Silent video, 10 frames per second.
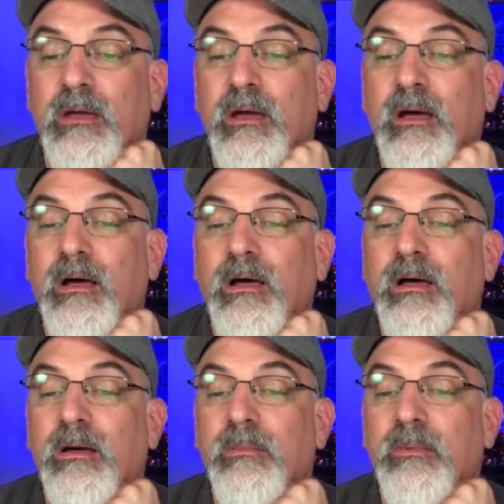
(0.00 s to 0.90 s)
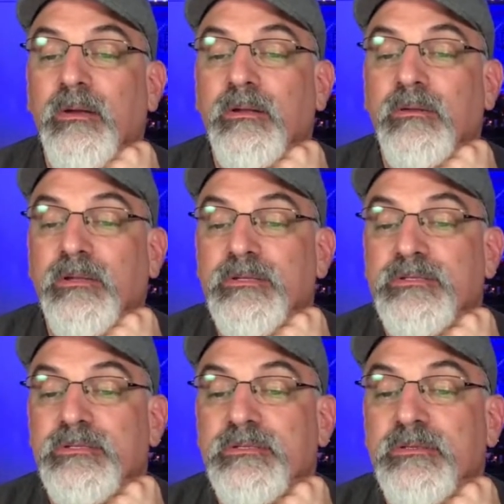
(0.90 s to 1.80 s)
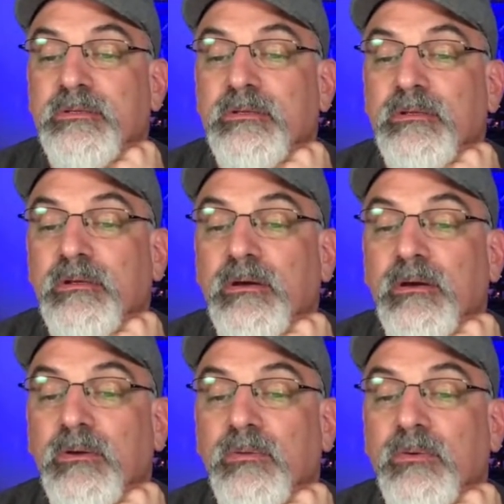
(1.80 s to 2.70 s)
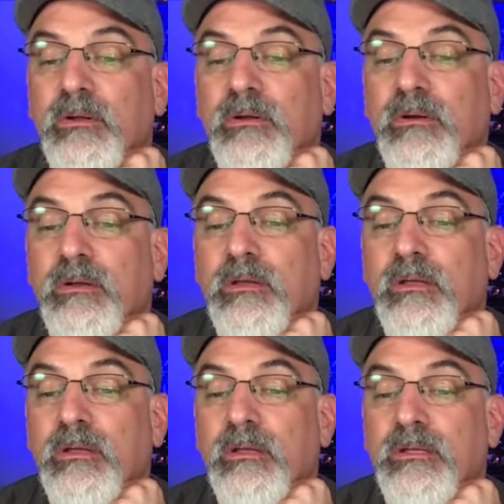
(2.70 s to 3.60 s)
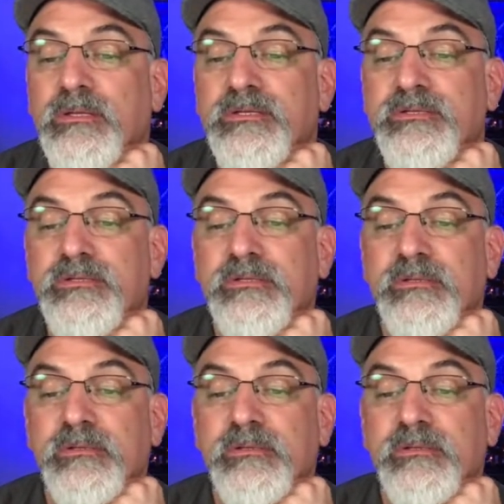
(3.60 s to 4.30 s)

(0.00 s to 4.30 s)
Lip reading: We're going to do this. Our winner is